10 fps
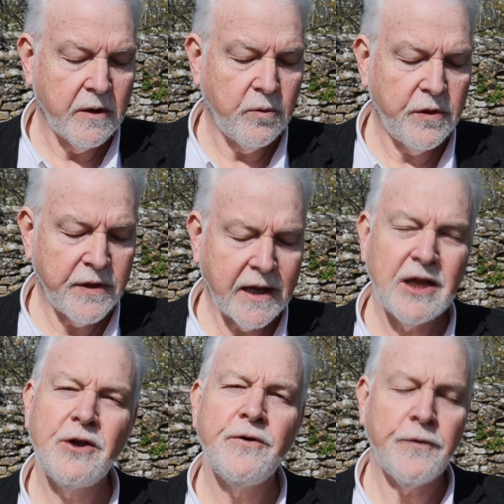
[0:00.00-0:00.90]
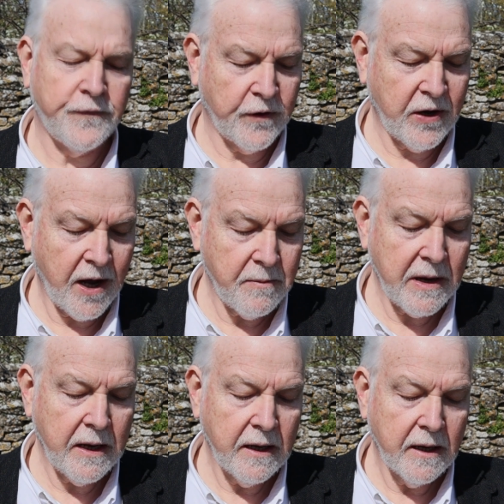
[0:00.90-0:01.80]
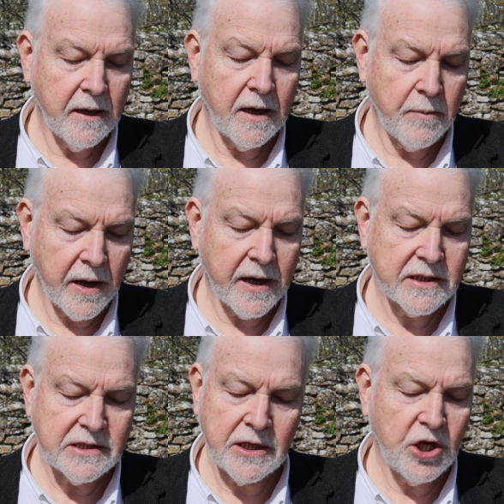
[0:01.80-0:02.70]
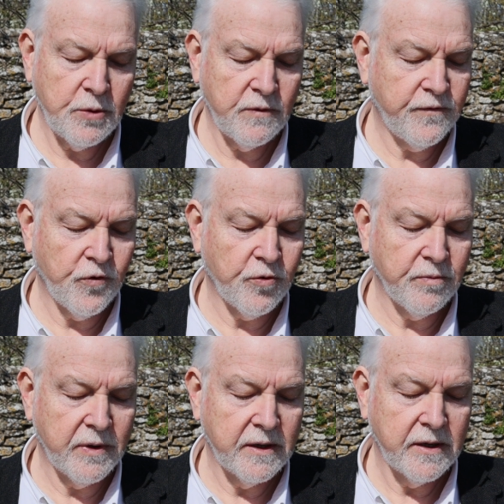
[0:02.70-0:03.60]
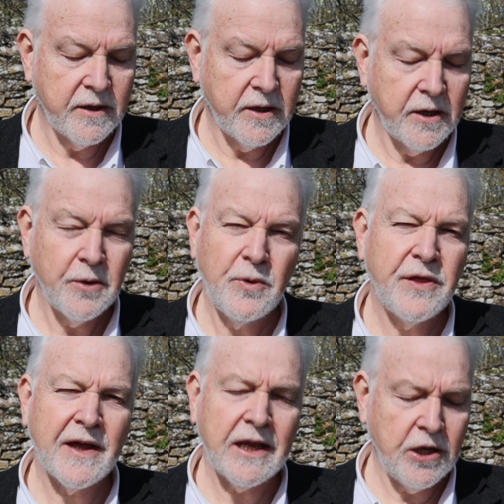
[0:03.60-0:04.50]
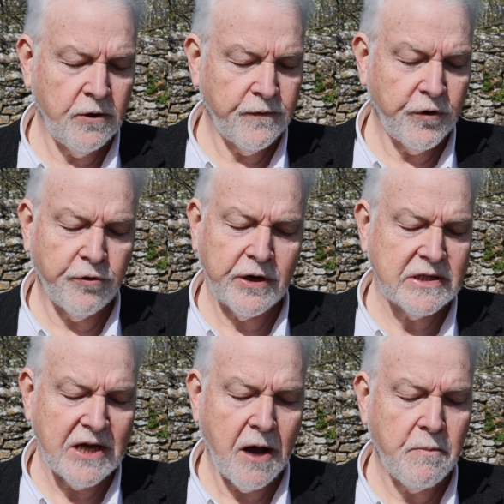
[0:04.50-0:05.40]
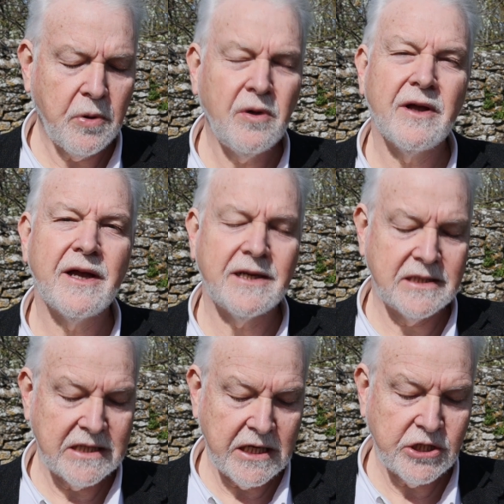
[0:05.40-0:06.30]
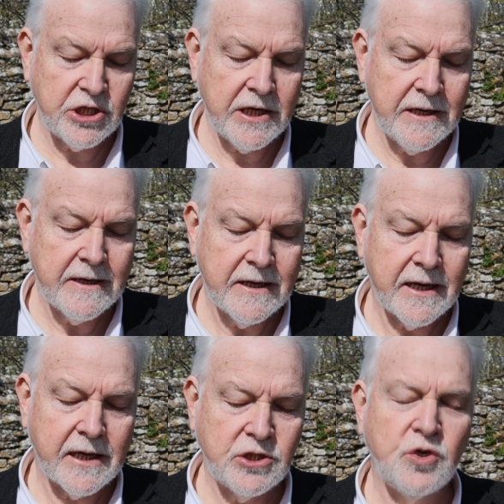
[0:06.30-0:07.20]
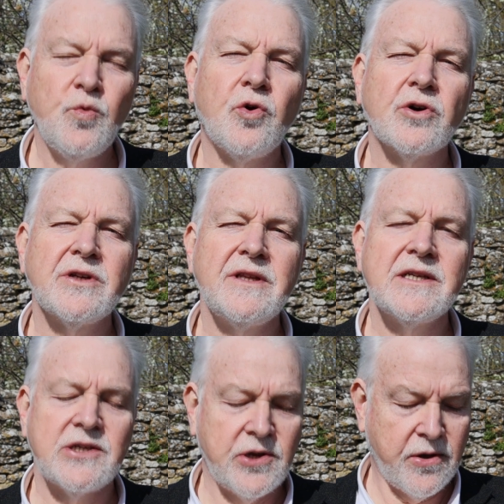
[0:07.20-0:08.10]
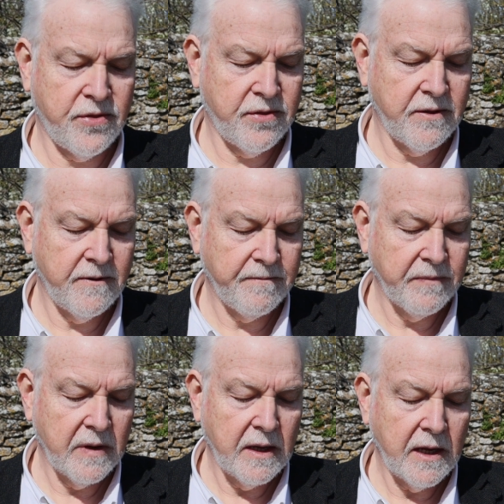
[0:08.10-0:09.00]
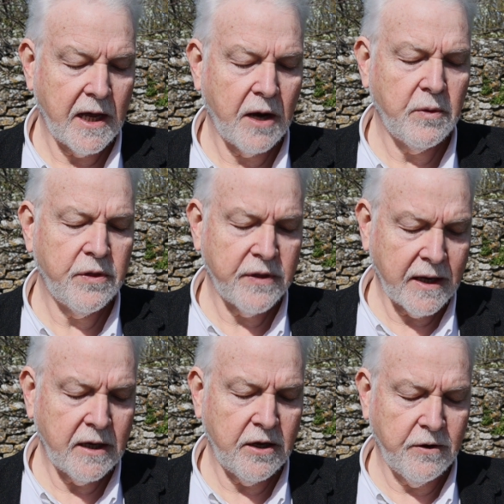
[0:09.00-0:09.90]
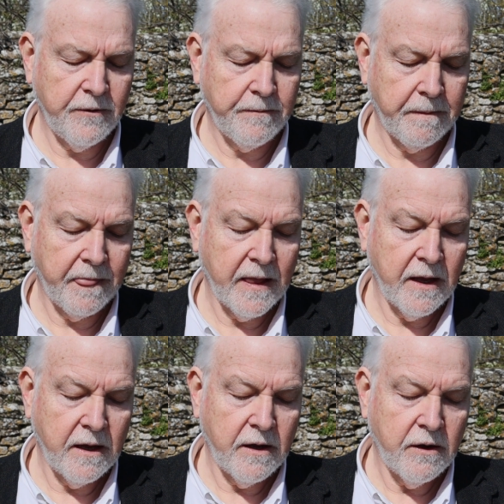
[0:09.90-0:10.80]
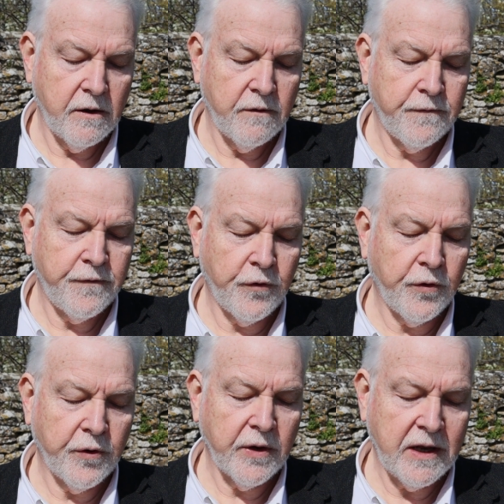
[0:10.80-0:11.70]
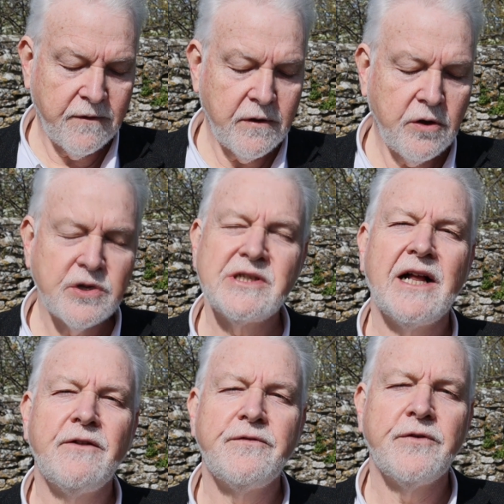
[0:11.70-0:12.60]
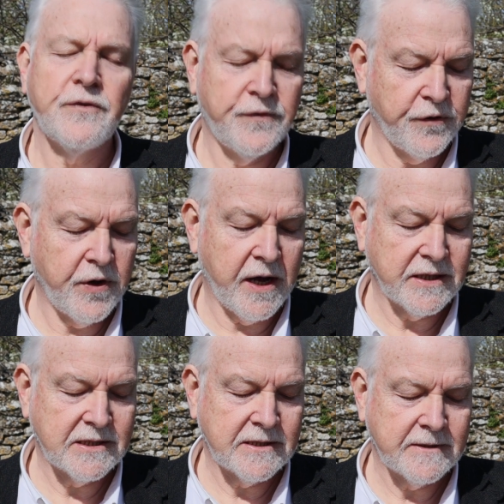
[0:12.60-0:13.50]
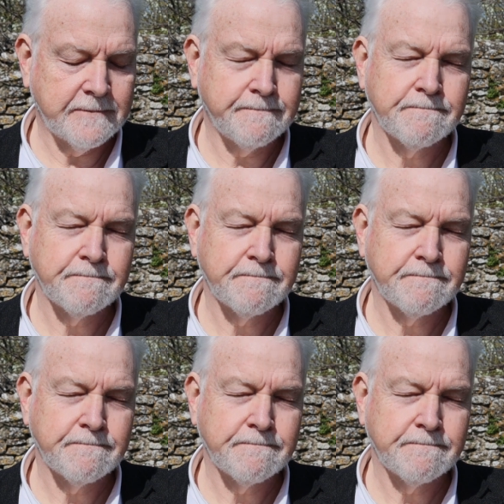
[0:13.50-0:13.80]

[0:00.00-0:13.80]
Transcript: we thank you for coming among us in human form. We thank you for your example and teaching as you walked this earth. And we thank you for giving yourself for us.